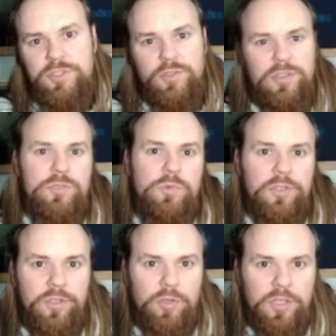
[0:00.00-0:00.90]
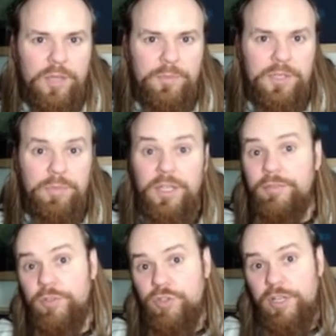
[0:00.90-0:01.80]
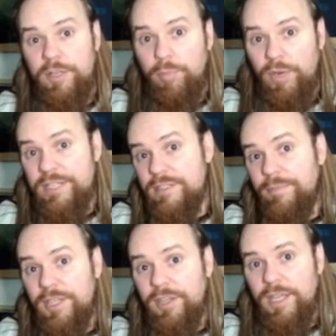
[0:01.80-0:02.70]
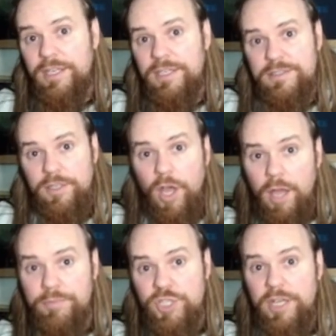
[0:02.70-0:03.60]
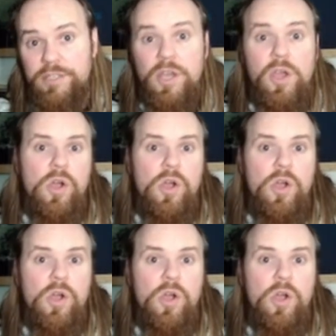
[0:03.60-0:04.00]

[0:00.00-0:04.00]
so this really only will come into play if you're trying to break something that is an object,